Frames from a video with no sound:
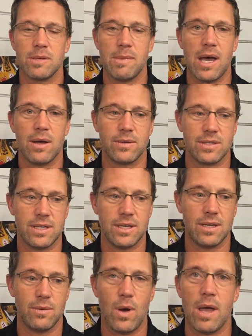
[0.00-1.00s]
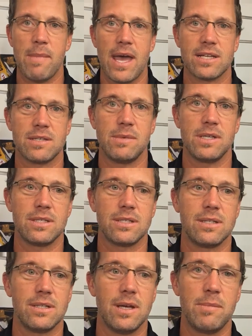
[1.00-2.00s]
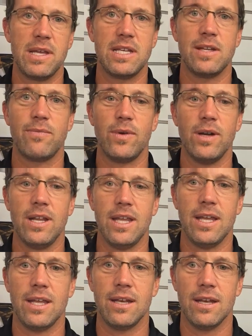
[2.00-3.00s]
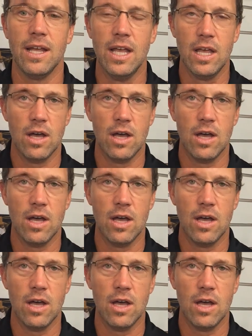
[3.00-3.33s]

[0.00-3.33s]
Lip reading: about why Maxima is a bit different in